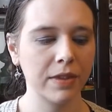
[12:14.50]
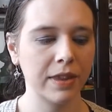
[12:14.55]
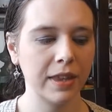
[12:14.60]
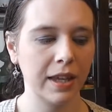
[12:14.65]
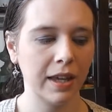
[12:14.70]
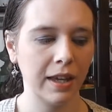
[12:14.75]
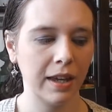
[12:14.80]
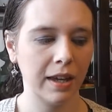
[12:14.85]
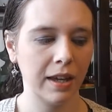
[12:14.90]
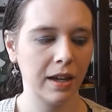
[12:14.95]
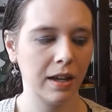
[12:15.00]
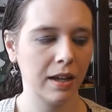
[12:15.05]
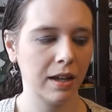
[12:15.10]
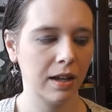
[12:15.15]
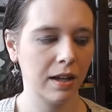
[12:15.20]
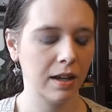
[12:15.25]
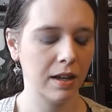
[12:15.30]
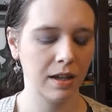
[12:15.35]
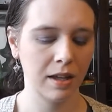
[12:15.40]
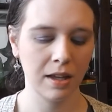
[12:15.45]
The
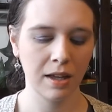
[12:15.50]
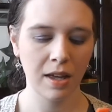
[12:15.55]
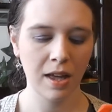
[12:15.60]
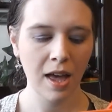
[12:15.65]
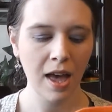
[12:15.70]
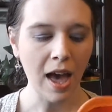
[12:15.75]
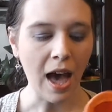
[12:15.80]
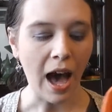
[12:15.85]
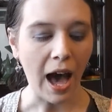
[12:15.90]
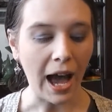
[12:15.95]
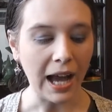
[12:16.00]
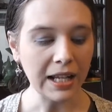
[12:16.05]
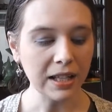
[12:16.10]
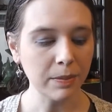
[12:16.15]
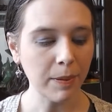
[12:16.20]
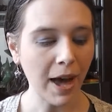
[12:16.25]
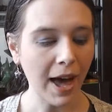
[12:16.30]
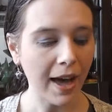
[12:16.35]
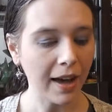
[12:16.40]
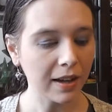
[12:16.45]

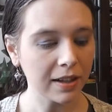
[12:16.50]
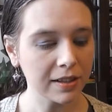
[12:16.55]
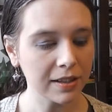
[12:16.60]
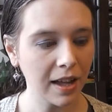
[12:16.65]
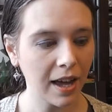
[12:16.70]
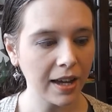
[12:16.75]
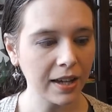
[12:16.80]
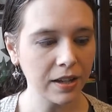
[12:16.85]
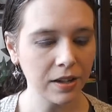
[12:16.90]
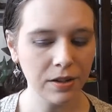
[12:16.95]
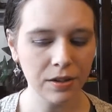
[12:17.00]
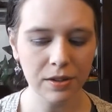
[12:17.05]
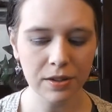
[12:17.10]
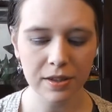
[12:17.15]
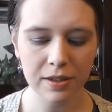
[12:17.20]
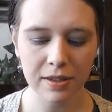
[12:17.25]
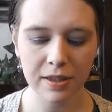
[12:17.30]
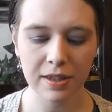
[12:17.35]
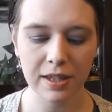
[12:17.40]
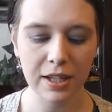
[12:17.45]
ice packs I
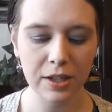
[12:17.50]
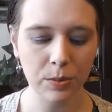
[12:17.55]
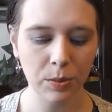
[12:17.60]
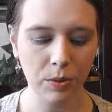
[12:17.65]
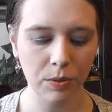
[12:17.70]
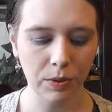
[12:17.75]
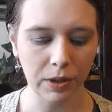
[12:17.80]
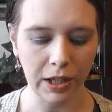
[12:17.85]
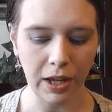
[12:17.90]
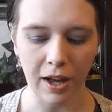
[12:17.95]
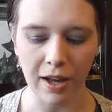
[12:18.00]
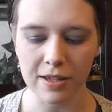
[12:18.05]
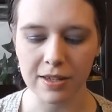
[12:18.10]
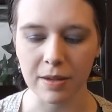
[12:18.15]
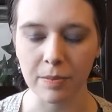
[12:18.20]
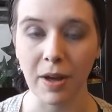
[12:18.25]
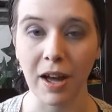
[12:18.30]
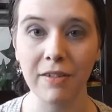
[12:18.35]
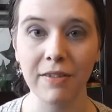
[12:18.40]
used, these were really awesome.